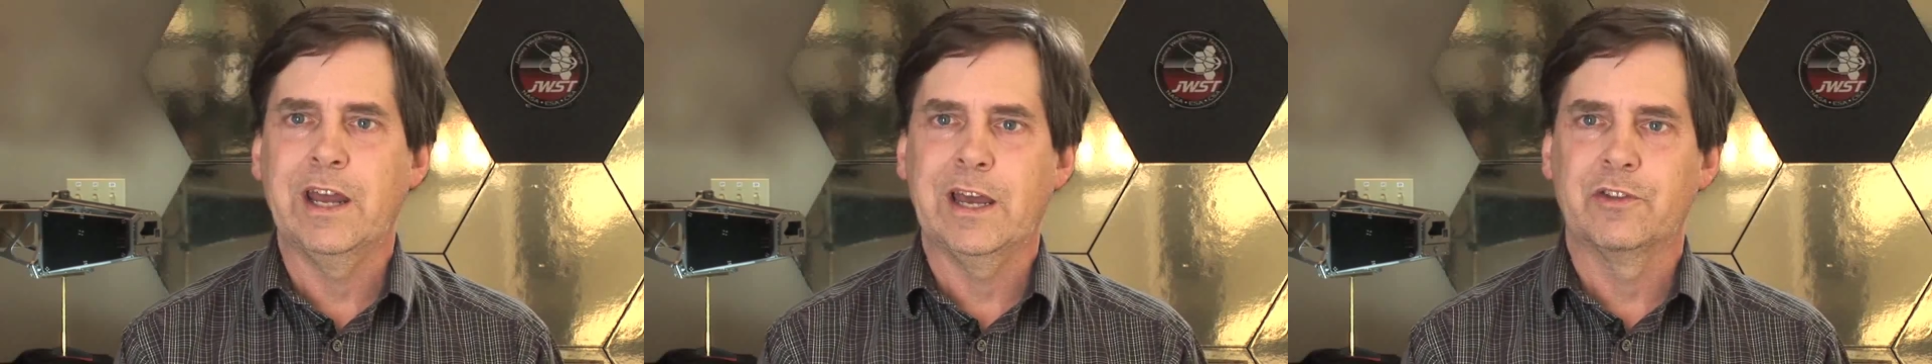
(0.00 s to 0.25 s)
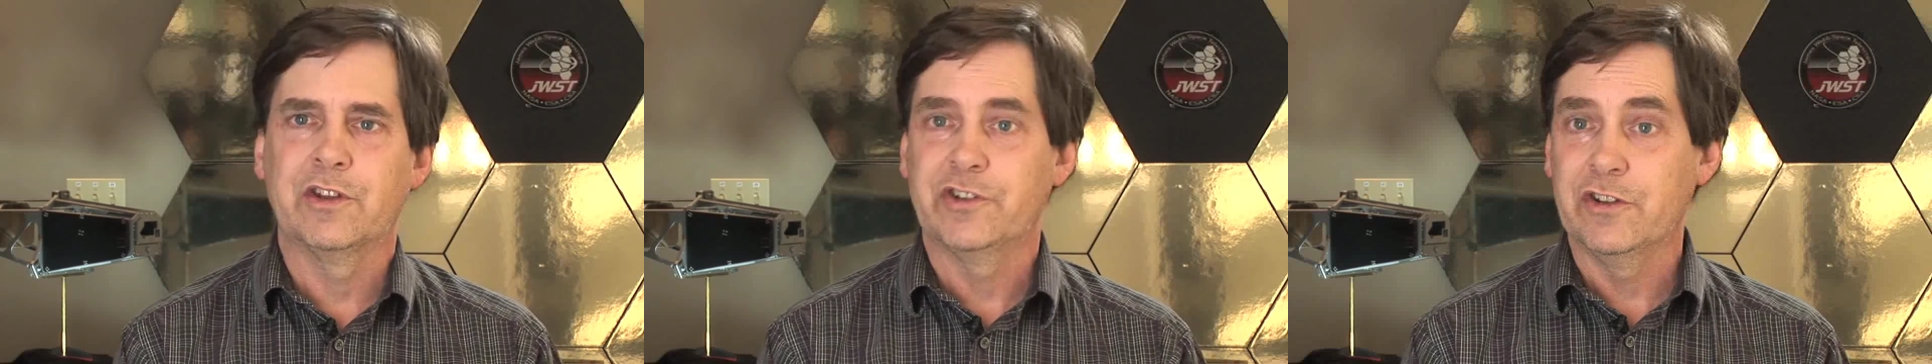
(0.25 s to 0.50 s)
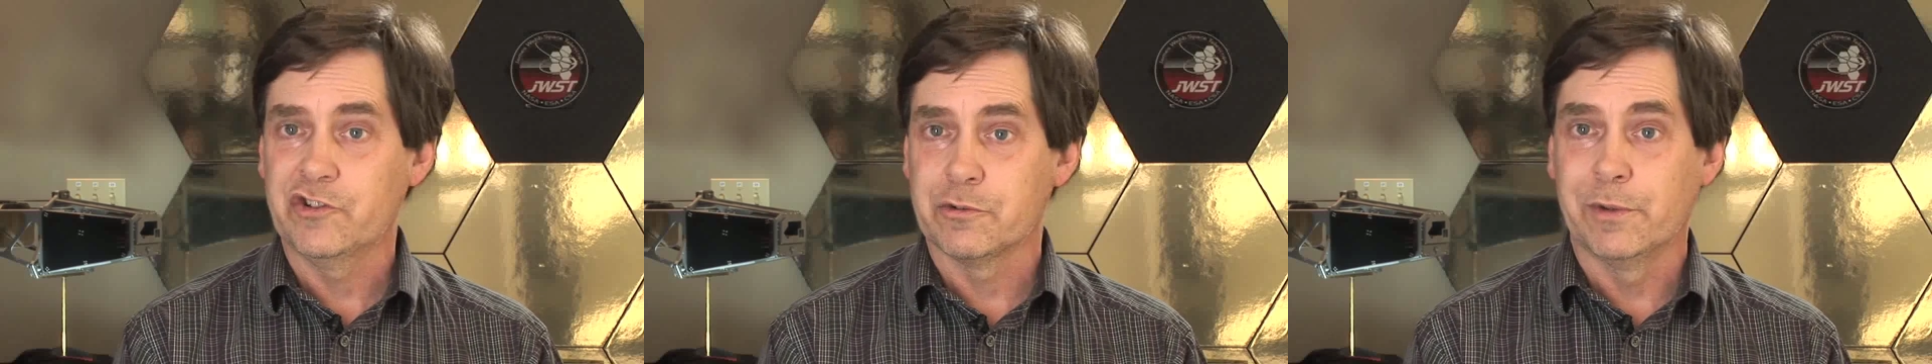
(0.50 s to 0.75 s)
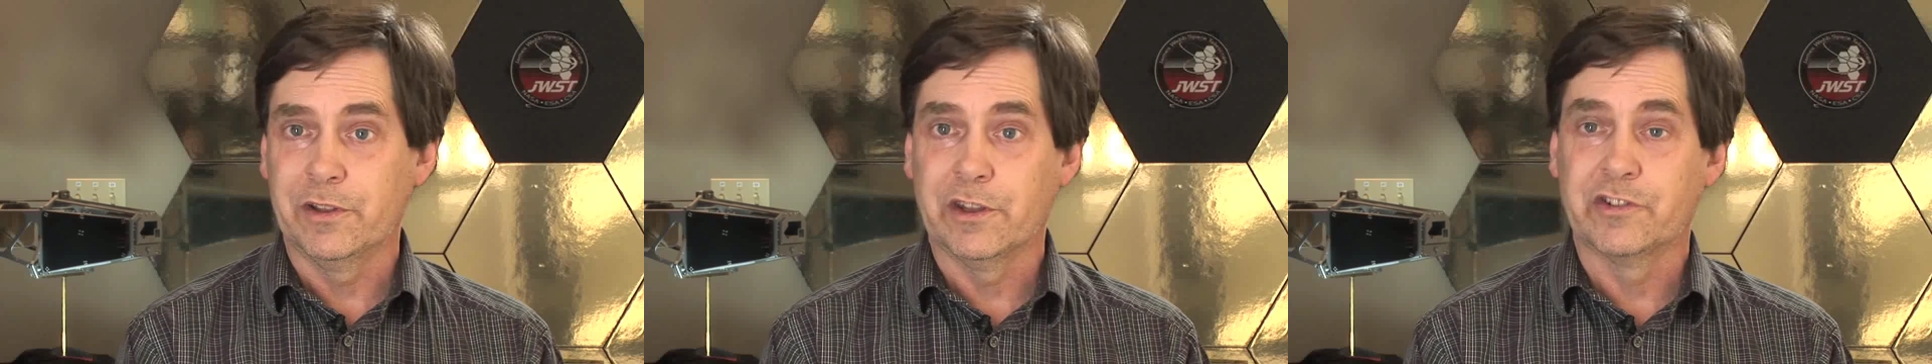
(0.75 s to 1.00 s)
had this
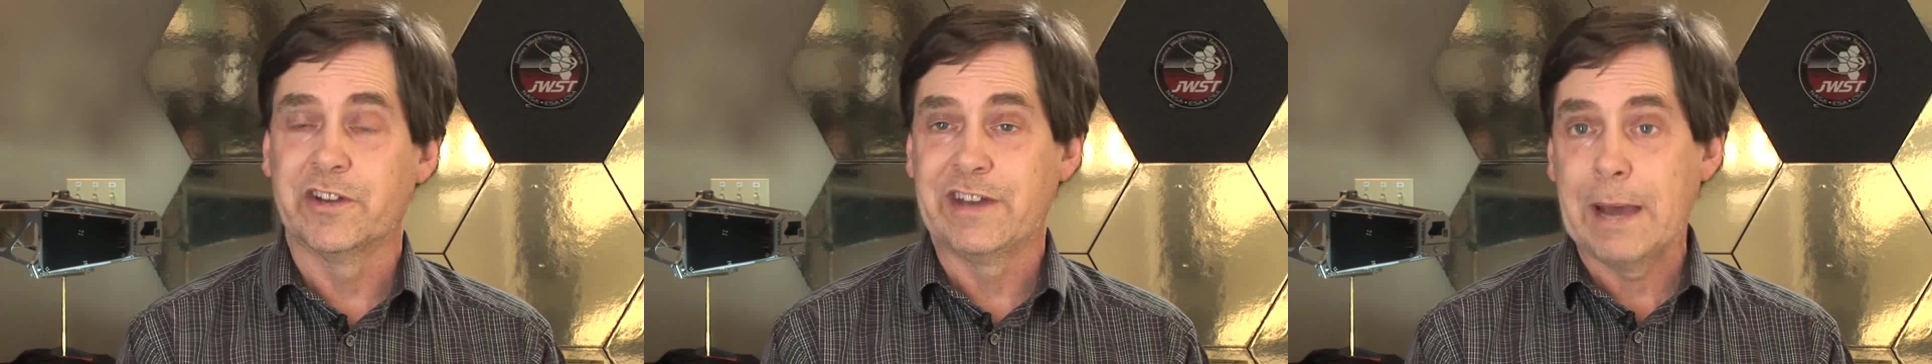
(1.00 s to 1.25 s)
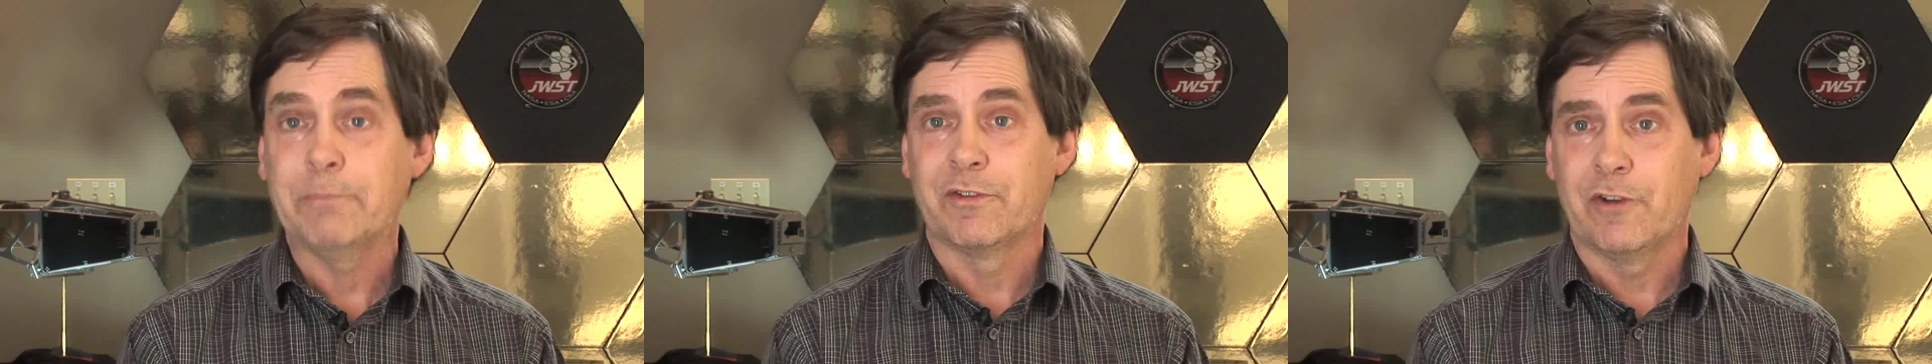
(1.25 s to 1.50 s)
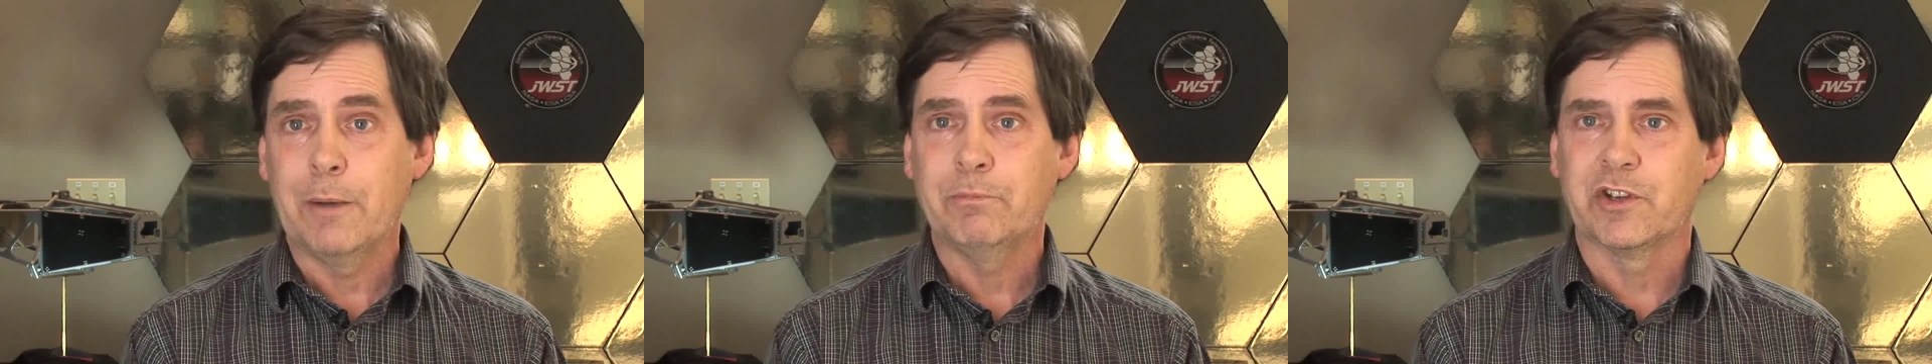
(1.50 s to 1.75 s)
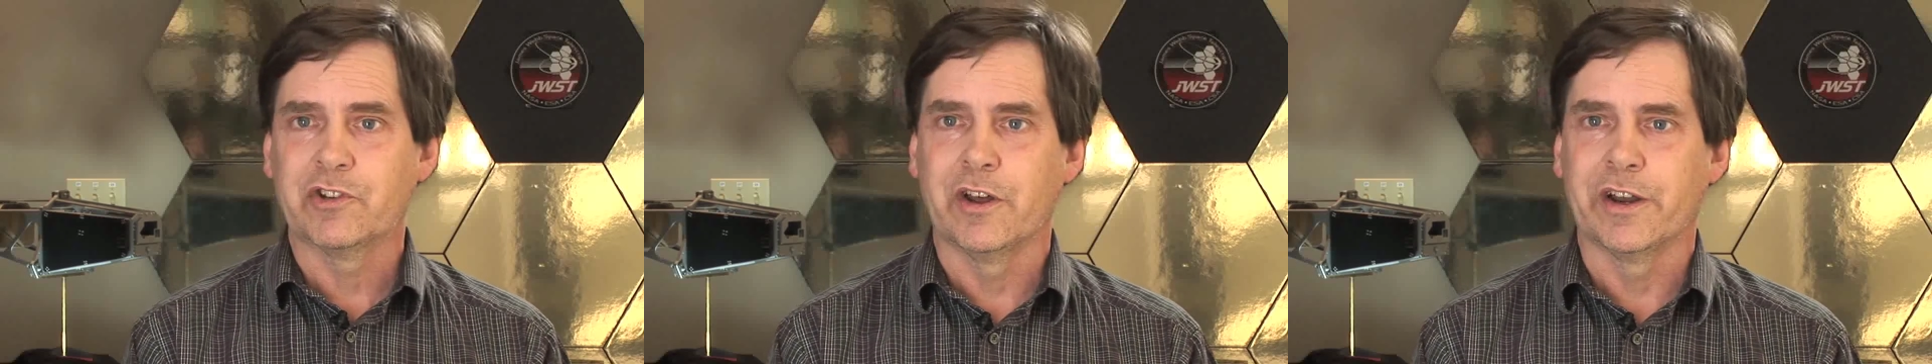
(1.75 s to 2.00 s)
instrument, this adaptive
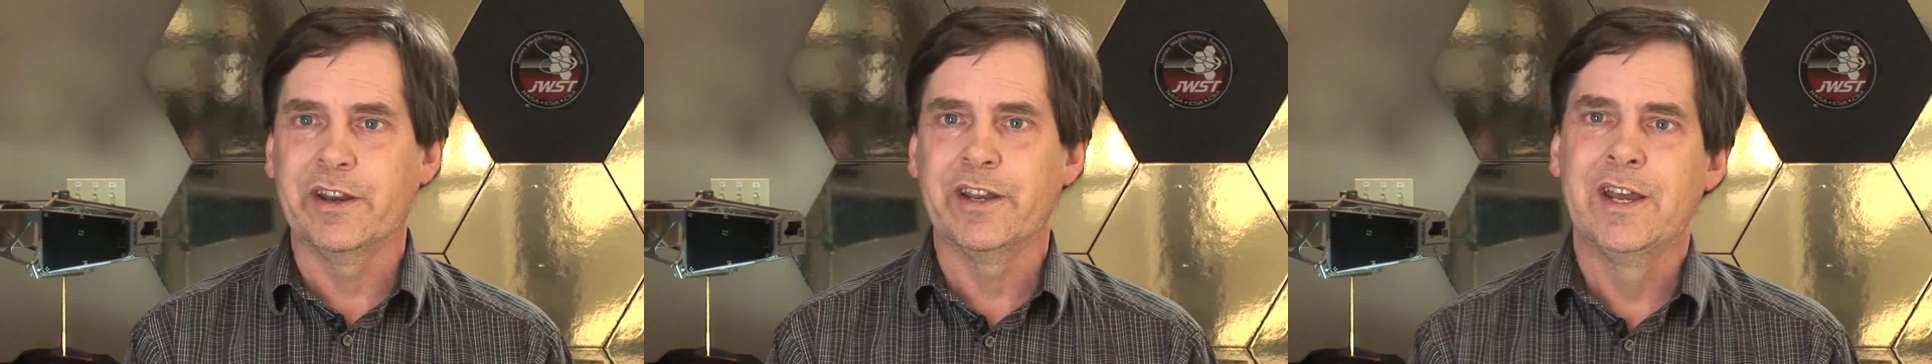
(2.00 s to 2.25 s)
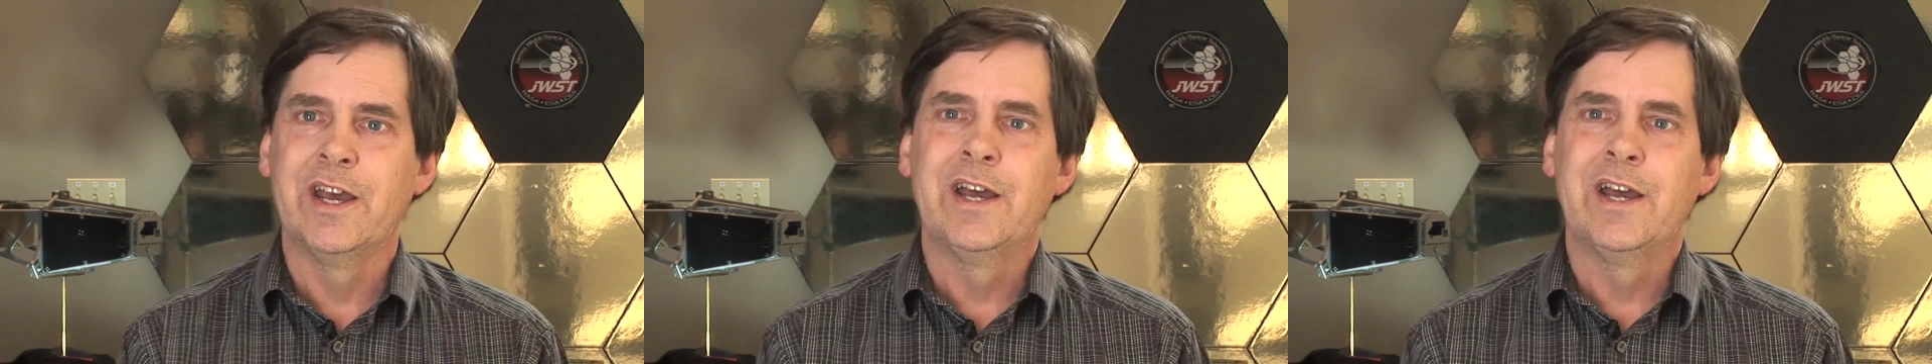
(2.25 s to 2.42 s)
optics on it,